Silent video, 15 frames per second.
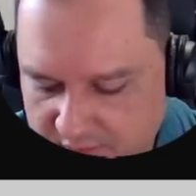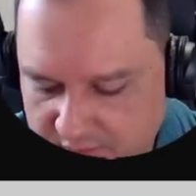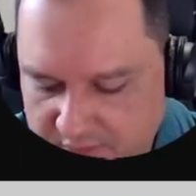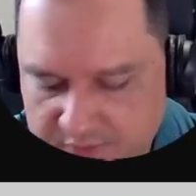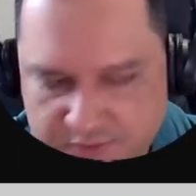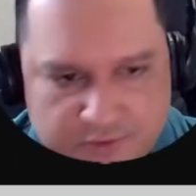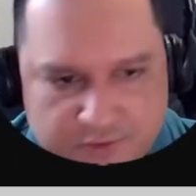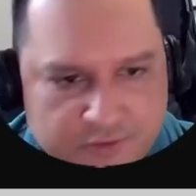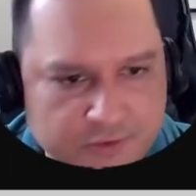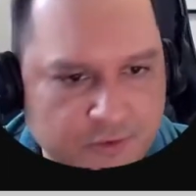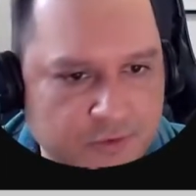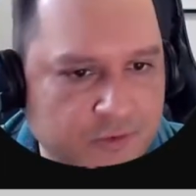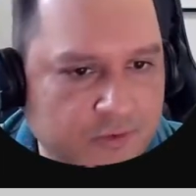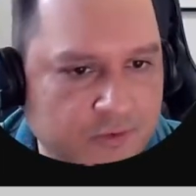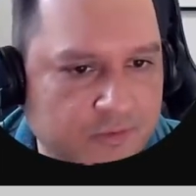
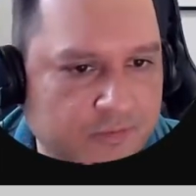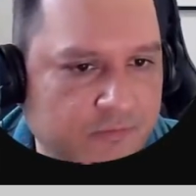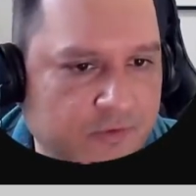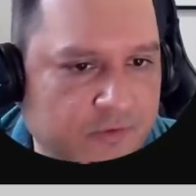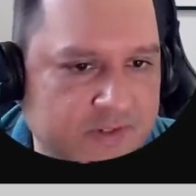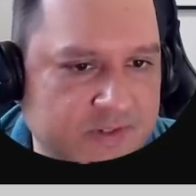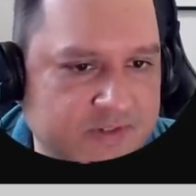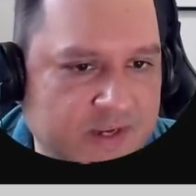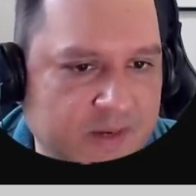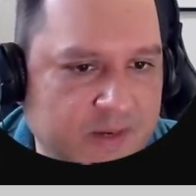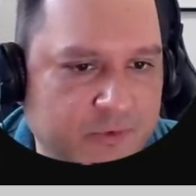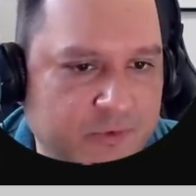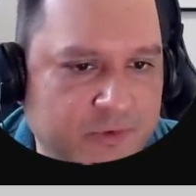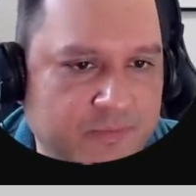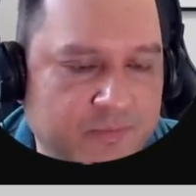So first
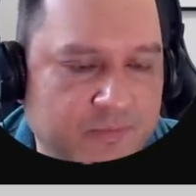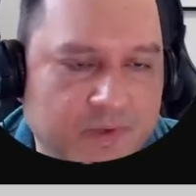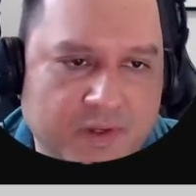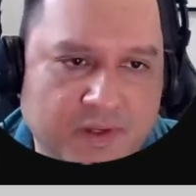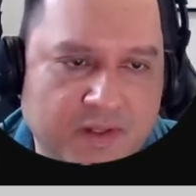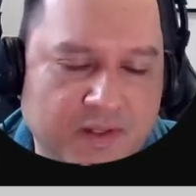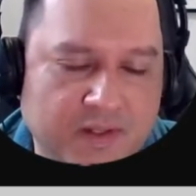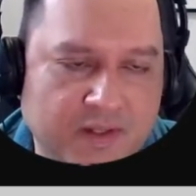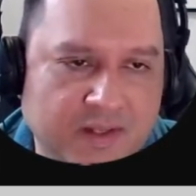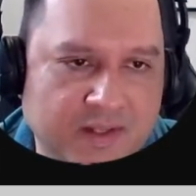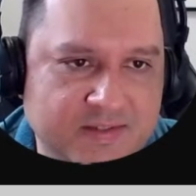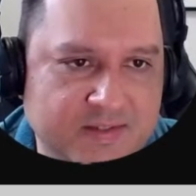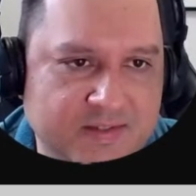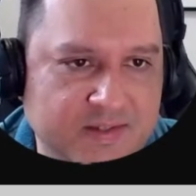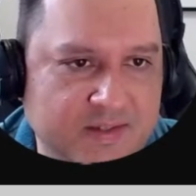time,
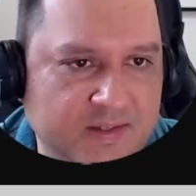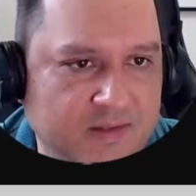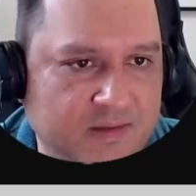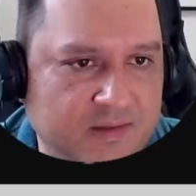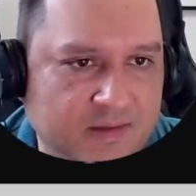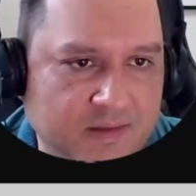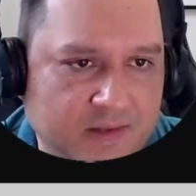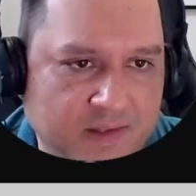let's see,